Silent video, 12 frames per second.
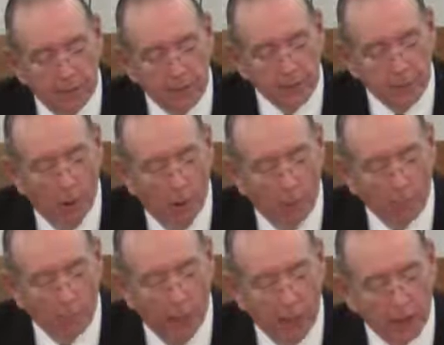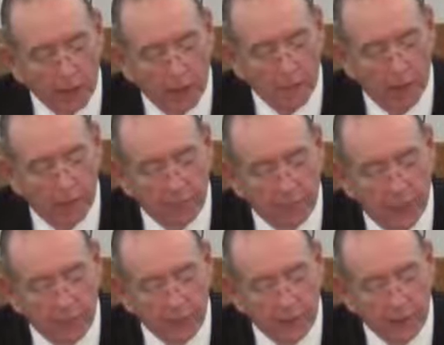This poem reminds me of my
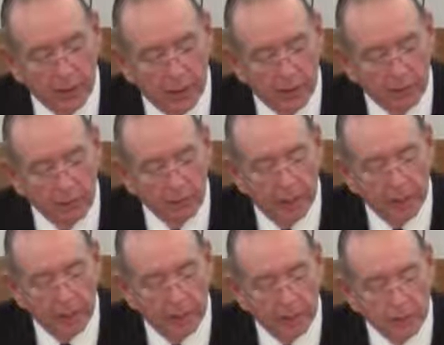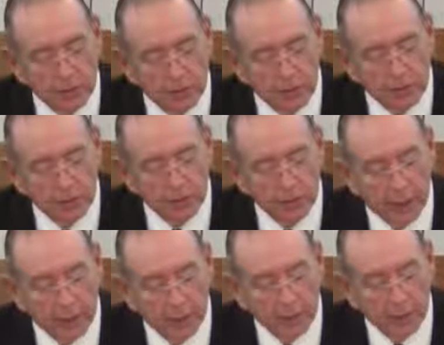father, and I read it at his funeral that
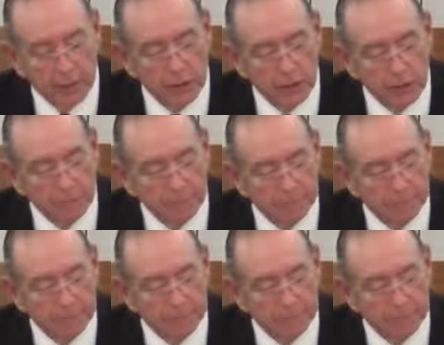I preached.